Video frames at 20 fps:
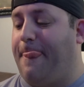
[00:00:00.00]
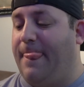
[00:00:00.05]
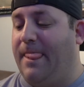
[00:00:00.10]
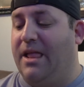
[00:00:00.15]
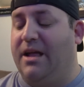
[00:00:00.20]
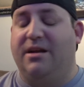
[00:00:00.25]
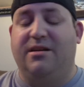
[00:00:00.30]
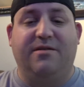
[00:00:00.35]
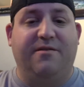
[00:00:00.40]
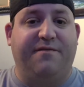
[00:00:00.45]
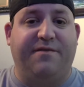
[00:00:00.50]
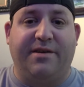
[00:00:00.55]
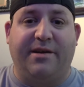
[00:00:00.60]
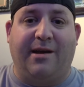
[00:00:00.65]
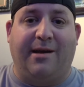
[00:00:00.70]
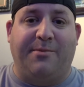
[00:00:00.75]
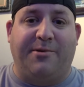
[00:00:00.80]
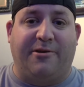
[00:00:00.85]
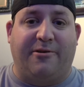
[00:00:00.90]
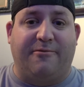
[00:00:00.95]

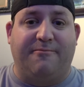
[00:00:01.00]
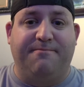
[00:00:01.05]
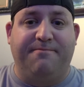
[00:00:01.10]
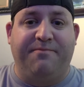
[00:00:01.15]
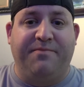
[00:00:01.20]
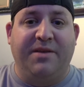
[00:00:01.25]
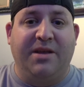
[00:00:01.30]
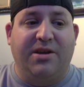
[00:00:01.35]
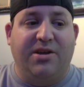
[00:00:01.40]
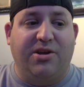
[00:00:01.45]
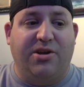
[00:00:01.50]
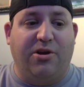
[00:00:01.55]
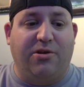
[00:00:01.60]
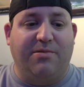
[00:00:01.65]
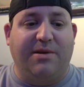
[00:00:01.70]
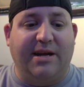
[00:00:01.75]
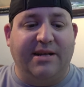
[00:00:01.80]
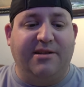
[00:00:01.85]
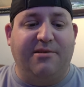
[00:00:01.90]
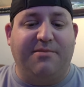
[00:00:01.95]
Phenomenal. Go
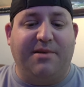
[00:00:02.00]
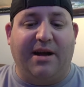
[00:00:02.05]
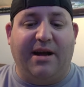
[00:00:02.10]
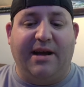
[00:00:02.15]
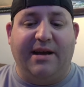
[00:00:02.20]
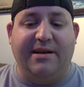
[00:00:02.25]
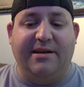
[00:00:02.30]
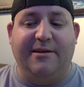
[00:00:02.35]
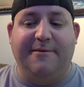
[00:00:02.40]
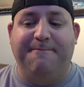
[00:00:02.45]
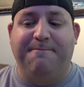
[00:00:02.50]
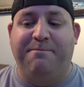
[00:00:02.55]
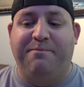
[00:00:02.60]
ride the ride,